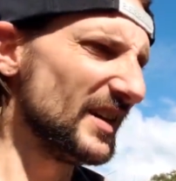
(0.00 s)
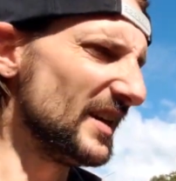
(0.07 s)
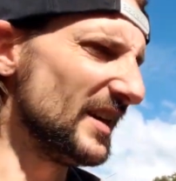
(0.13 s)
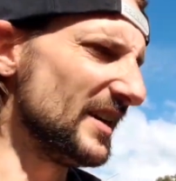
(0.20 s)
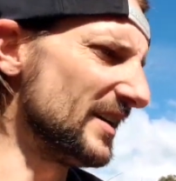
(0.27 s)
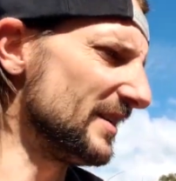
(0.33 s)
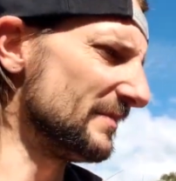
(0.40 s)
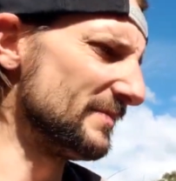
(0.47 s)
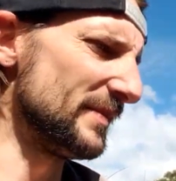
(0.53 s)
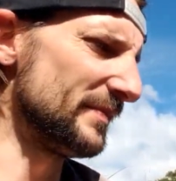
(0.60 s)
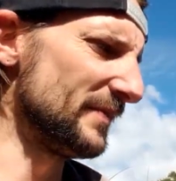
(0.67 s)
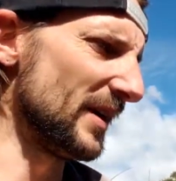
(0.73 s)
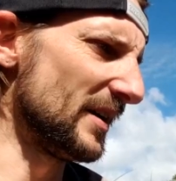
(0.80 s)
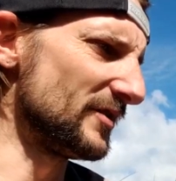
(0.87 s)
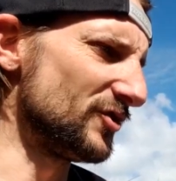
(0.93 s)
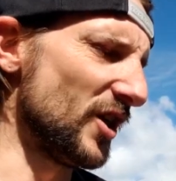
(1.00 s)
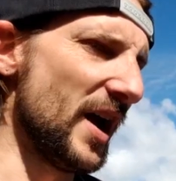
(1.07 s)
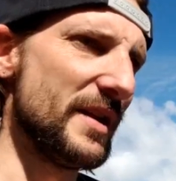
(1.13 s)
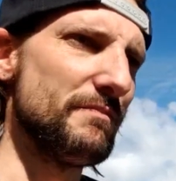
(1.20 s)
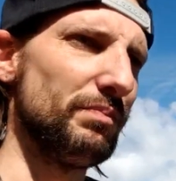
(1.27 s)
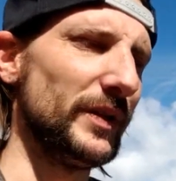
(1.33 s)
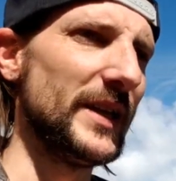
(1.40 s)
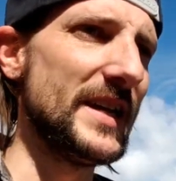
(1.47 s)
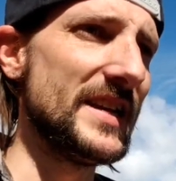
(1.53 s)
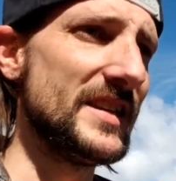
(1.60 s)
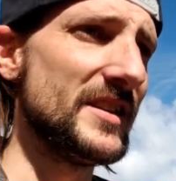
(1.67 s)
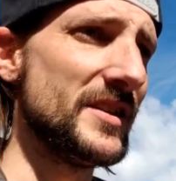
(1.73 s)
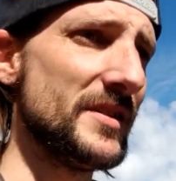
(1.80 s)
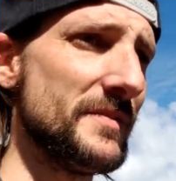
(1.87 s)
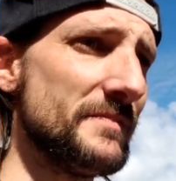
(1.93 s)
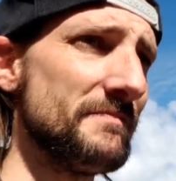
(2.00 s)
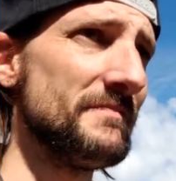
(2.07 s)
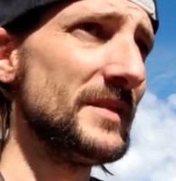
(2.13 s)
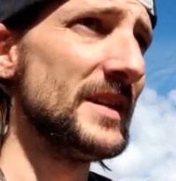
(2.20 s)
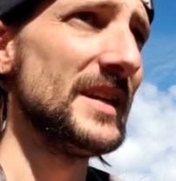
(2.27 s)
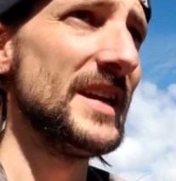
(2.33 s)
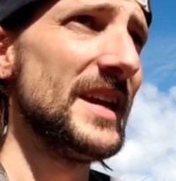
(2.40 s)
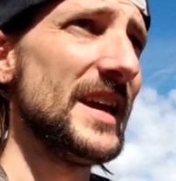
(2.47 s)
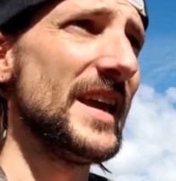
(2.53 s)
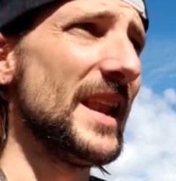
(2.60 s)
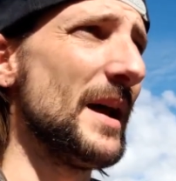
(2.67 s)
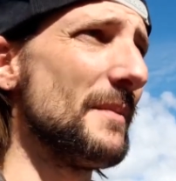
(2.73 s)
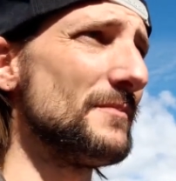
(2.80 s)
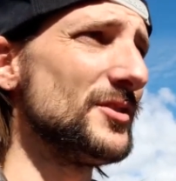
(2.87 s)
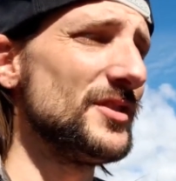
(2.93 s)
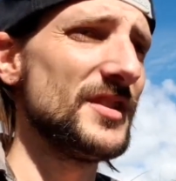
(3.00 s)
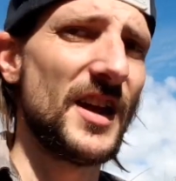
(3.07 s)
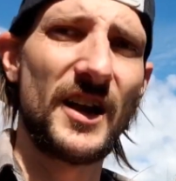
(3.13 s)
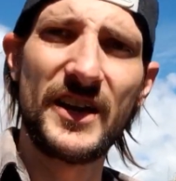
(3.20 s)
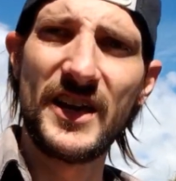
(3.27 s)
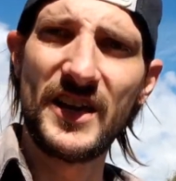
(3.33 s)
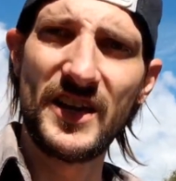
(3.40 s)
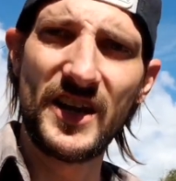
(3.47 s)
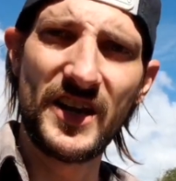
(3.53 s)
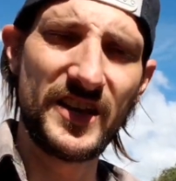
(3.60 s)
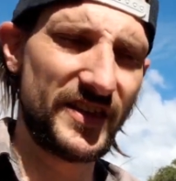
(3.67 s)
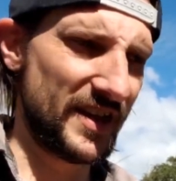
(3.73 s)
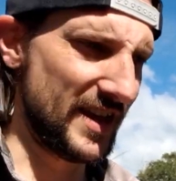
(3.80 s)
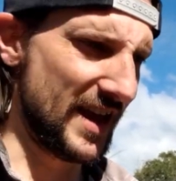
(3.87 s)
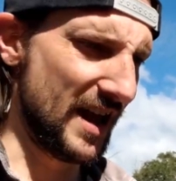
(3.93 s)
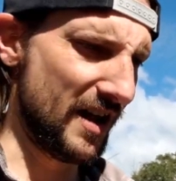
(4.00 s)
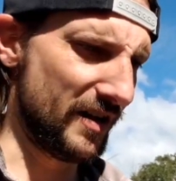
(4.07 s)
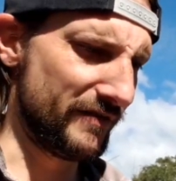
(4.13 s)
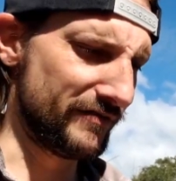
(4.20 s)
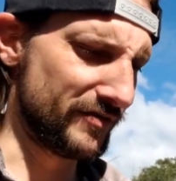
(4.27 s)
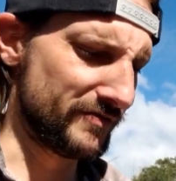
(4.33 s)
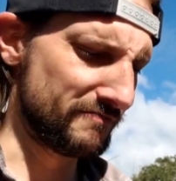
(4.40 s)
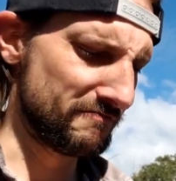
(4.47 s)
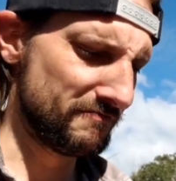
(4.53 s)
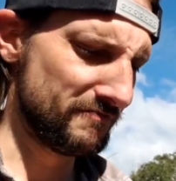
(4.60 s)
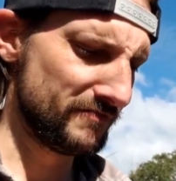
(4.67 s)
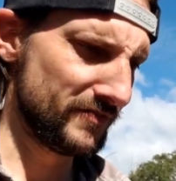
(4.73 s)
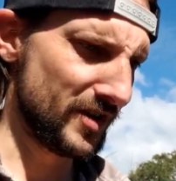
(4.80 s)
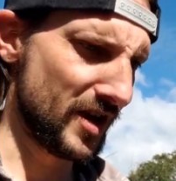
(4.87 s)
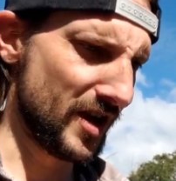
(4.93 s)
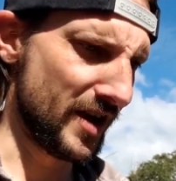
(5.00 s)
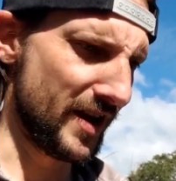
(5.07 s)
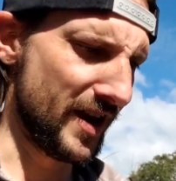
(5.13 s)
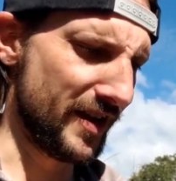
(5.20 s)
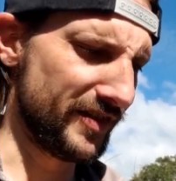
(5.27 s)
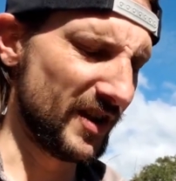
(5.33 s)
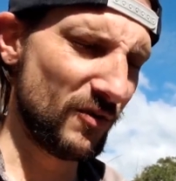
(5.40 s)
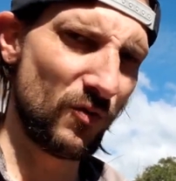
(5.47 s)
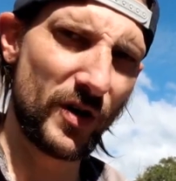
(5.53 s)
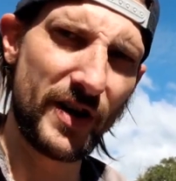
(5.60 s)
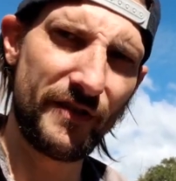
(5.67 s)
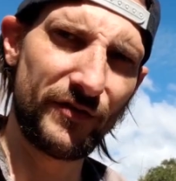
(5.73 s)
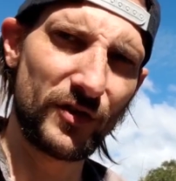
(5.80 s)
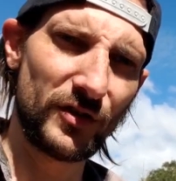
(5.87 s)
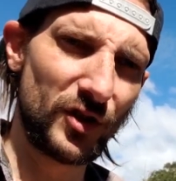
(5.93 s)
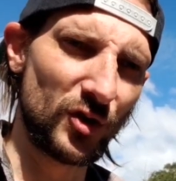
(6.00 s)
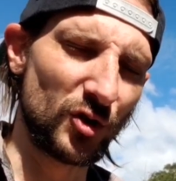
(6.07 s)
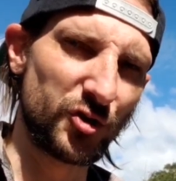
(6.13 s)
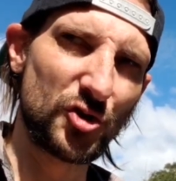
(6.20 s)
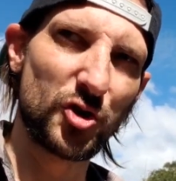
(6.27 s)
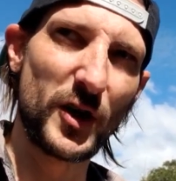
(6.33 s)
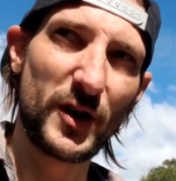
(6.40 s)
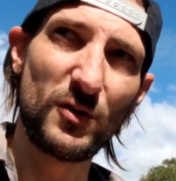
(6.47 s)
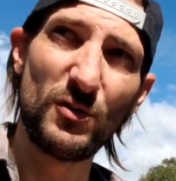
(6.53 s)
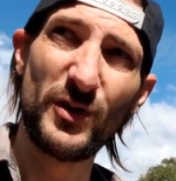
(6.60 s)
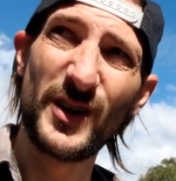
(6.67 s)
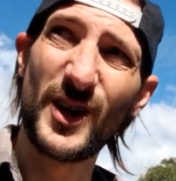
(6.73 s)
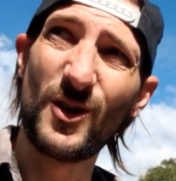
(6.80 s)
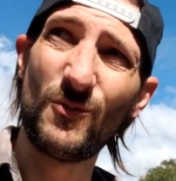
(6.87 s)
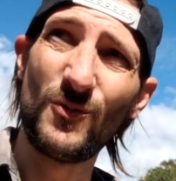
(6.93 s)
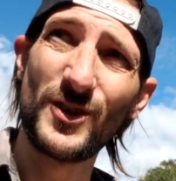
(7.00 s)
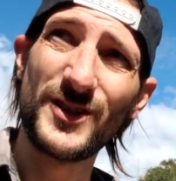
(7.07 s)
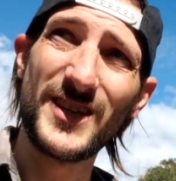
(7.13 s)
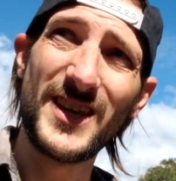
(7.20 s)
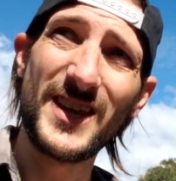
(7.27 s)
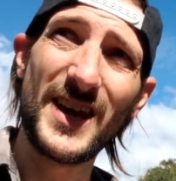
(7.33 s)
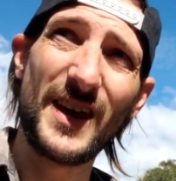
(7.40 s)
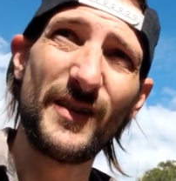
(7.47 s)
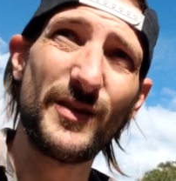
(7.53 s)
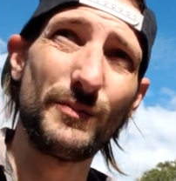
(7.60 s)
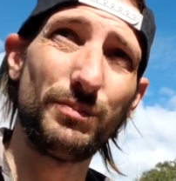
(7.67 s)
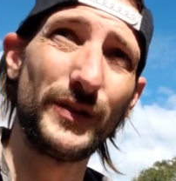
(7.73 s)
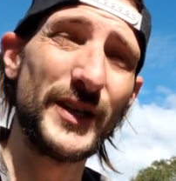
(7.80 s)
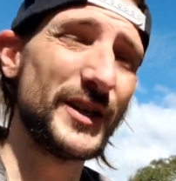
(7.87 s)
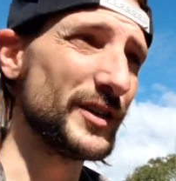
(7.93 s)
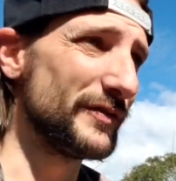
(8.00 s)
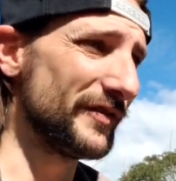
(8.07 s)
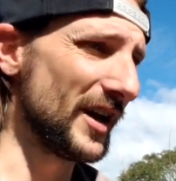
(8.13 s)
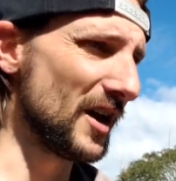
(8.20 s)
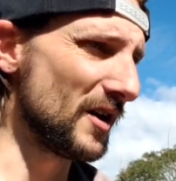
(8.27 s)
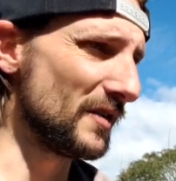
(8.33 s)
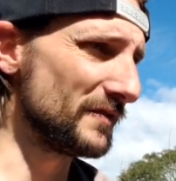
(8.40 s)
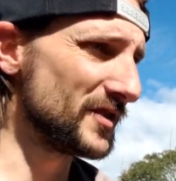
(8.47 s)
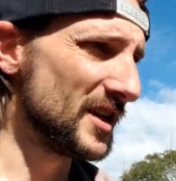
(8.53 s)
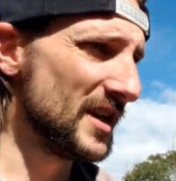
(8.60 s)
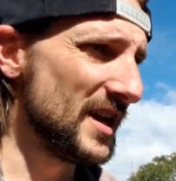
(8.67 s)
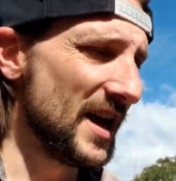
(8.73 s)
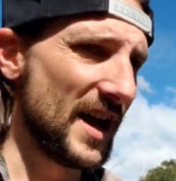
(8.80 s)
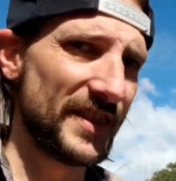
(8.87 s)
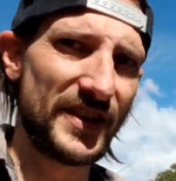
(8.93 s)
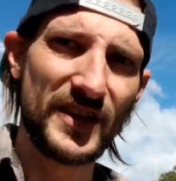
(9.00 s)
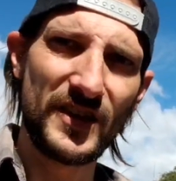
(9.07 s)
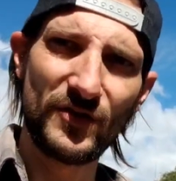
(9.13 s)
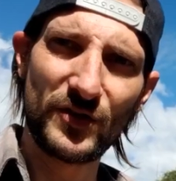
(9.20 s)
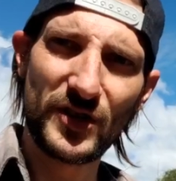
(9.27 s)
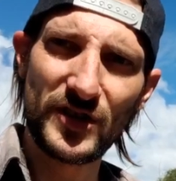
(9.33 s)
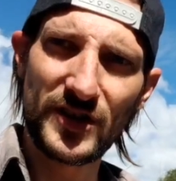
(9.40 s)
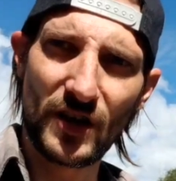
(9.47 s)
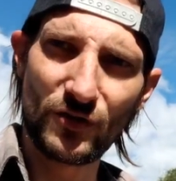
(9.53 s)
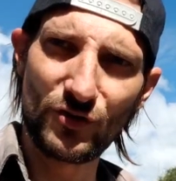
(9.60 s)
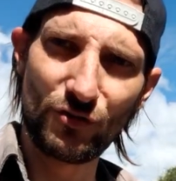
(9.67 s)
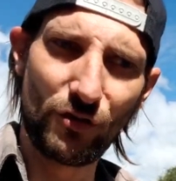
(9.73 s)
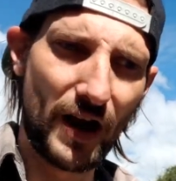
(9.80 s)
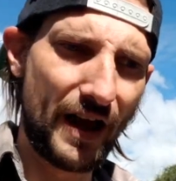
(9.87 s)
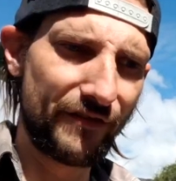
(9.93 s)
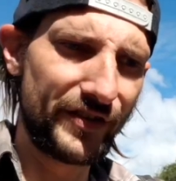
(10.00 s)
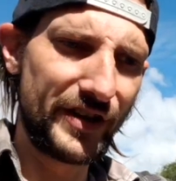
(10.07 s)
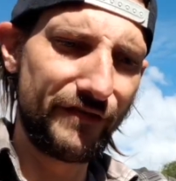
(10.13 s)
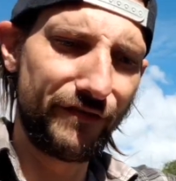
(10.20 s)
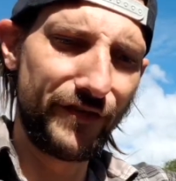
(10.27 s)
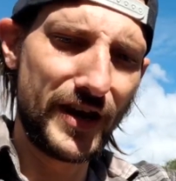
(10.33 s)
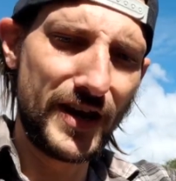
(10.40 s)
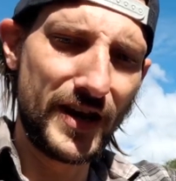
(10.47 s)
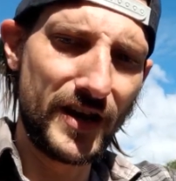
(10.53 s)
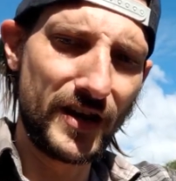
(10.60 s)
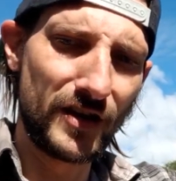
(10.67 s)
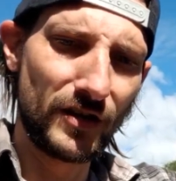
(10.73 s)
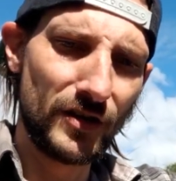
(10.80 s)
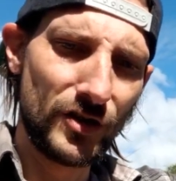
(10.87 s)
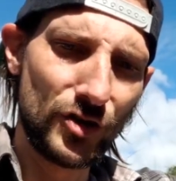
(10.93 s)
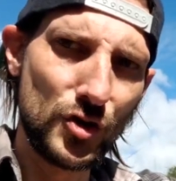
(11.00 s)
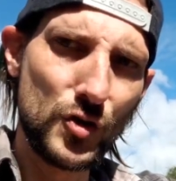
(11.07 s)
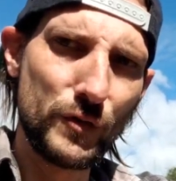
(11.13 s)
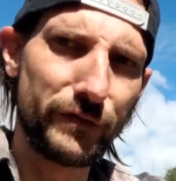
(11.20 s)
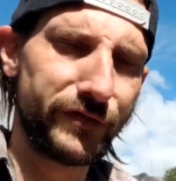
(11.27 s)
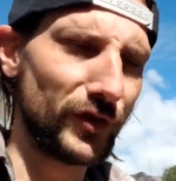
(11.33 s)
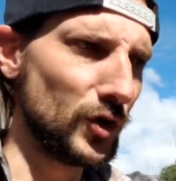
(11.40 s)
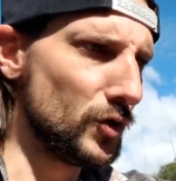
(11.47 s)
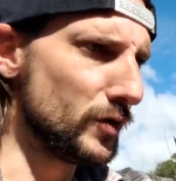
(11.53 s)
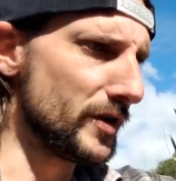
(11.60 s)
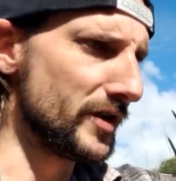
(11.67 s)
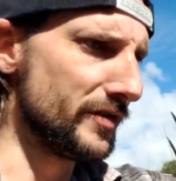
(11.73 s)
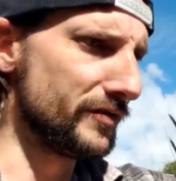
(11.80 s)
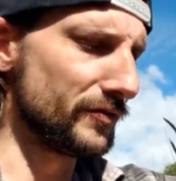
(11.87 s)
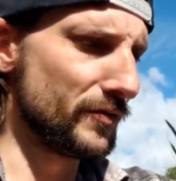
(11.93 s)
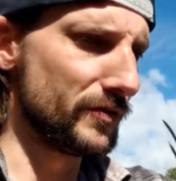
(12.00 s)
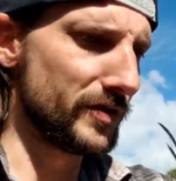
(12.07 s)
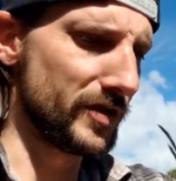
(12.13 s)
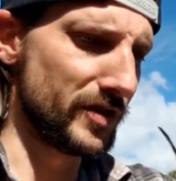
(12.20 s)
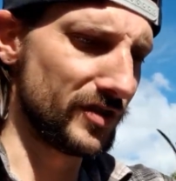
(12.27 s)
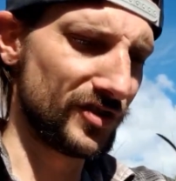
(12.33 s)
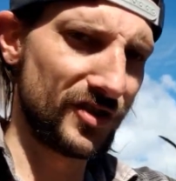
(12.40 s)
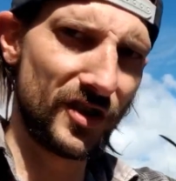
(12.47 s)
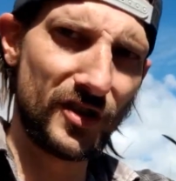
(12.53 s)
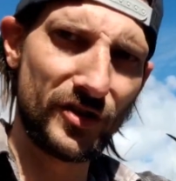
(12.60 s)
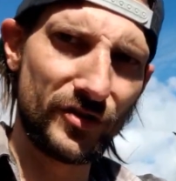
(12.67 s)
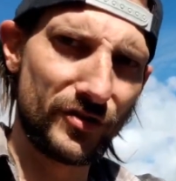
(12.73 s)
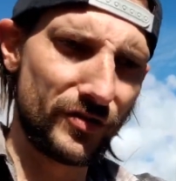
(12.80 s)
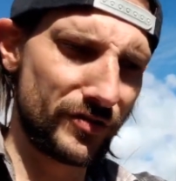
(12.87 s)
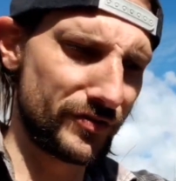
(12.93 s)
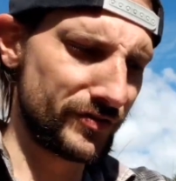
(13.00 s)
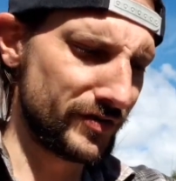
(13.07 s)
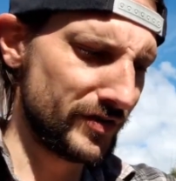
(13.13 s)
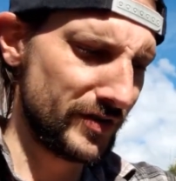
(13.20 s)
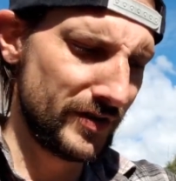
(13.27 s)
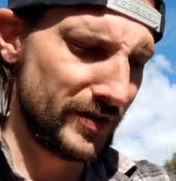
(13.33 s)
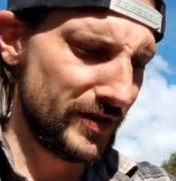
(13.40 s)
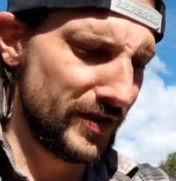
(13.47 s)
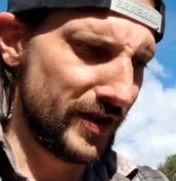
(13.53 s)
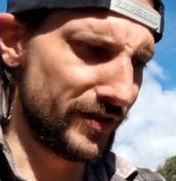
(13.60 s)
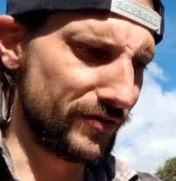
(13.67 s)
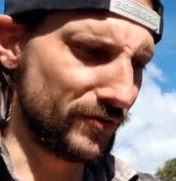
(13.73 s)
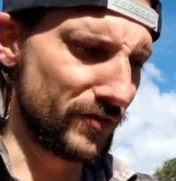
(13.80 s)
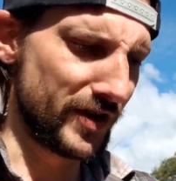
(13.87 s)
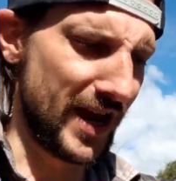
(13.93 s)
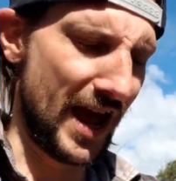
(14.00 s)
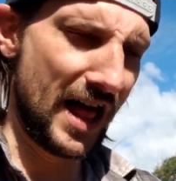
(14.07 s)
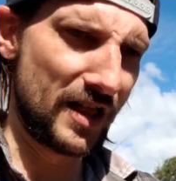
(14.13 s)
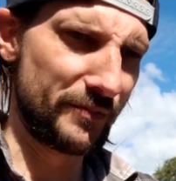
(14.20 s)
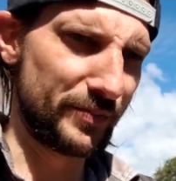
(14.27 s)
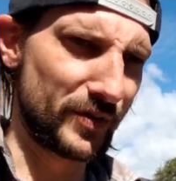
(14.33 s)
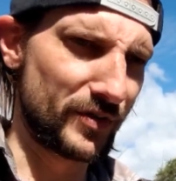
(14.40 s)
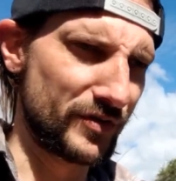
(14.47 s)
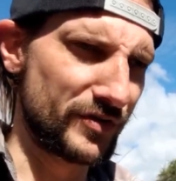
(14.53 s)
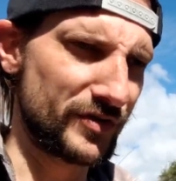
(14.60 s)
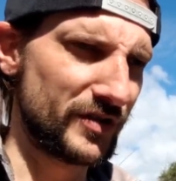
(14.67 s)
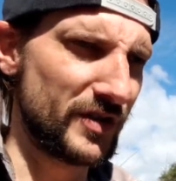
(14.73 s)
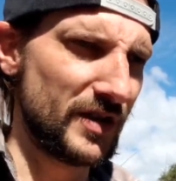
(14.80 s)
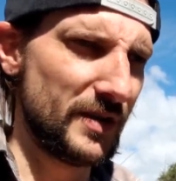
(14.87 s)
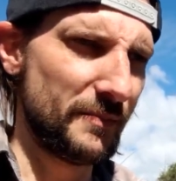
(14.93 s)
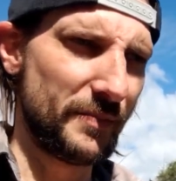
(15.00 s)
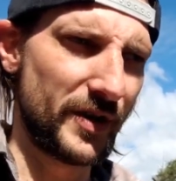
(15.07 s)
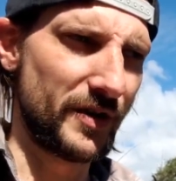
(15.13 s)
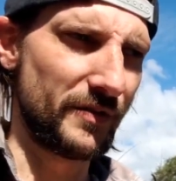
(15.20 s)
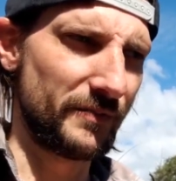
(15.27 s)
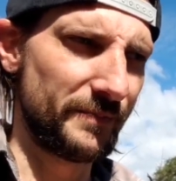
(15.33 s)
I tried bleeding them, and I'm just not getting anything out of them. And I think whatever little trickle that I was getting out of the bleeder valves, I think it was because I was gravity feeding new fluid through the cylinders and through the calipers, but